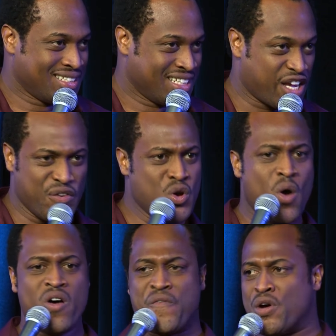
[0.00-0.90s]
Like, if you
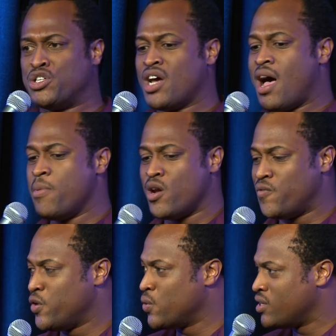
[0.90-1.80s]
go in for a job
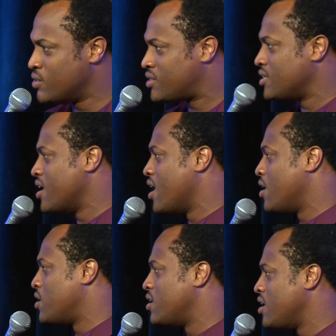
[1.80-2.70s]
interview and you sit
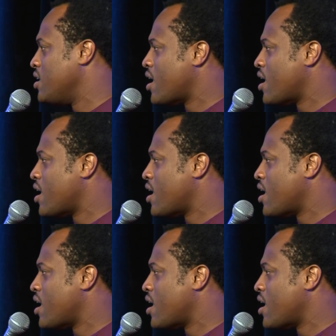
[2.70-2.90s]
down and they